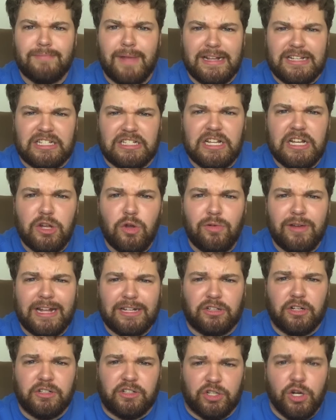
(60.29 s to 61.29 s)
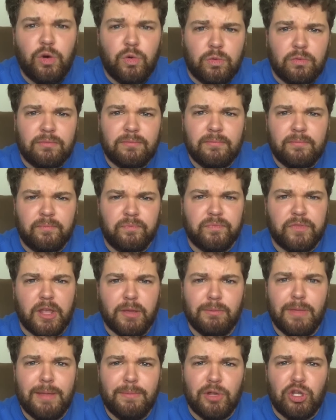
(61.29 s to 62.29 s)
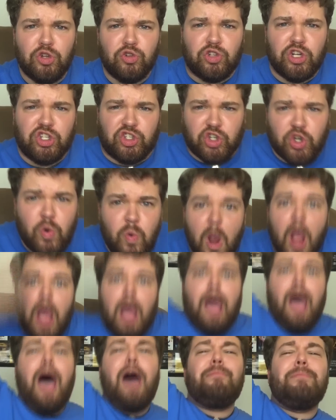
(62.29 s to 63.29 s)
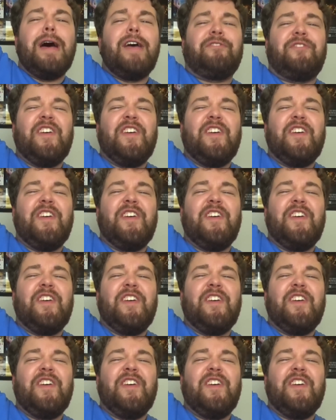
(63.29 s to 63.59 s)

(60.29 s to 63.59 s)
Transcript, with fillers: I see you like to chew. Maybe you should chew on my